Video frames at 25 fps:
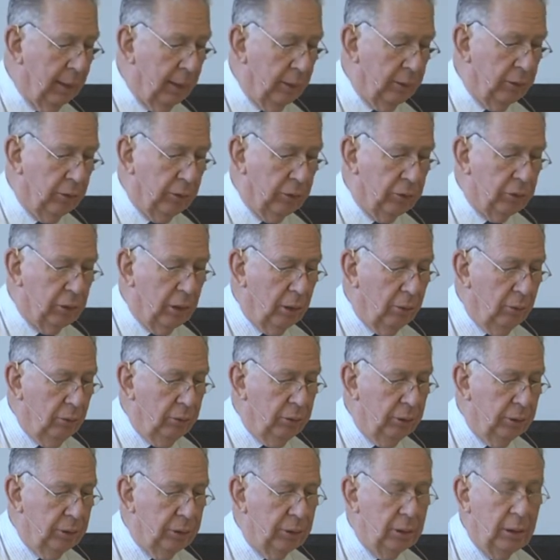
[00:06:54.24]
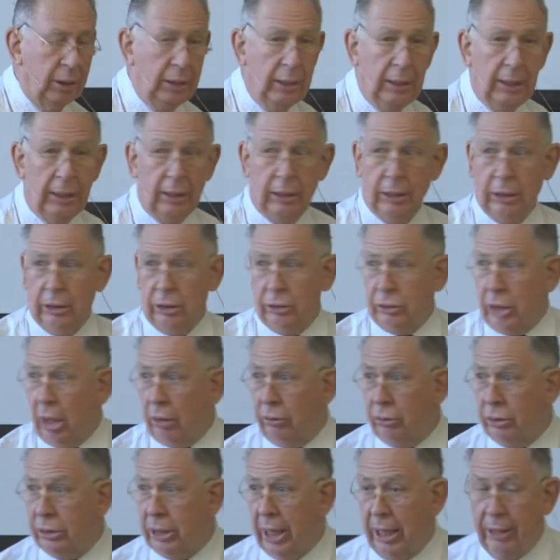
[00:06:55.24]
And to the soldiers,
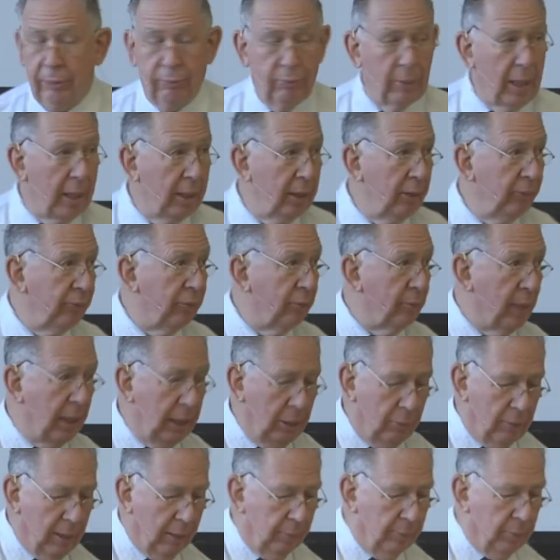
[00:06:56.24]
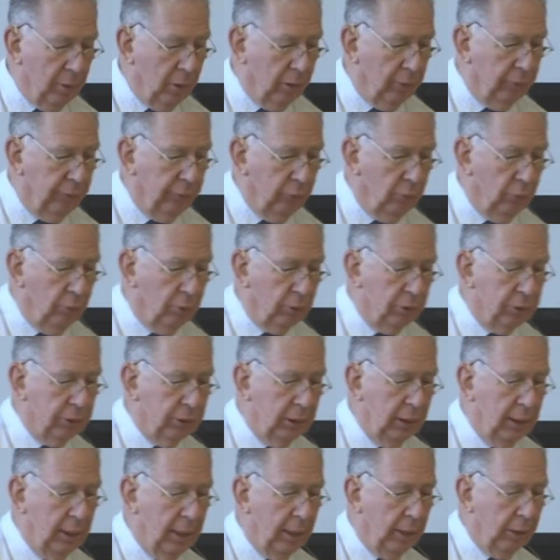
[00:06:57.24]
don't take money from anyone by
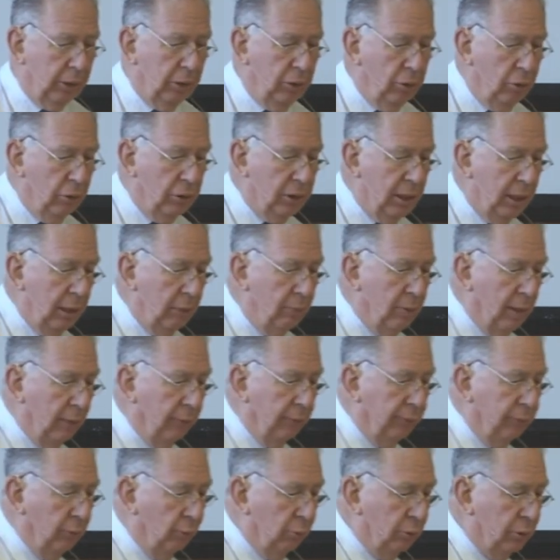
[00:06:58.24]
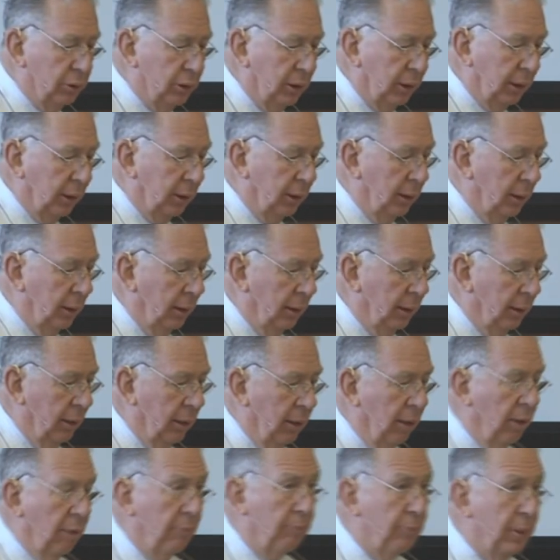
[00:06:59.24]
force and accuse anyone falsely.
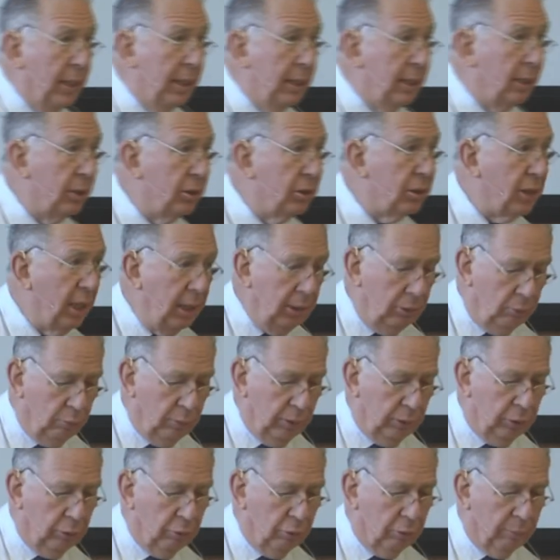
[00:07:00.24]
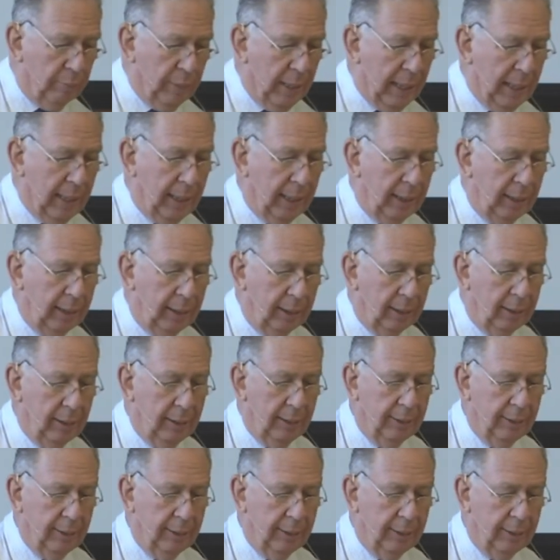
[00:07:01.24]
Be content with your pay.